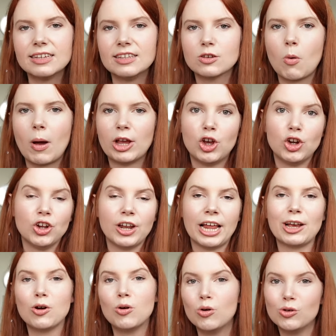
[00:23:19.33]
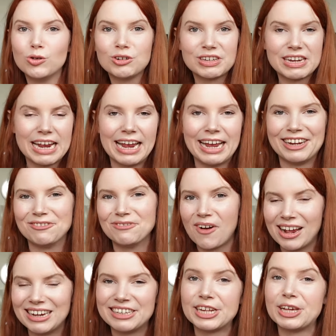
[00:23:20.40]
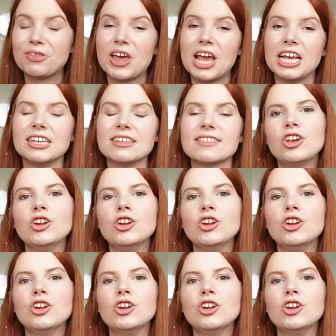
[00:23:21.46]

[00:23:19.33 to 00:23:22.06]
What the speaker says: He's quite good at like hoarding and finding things.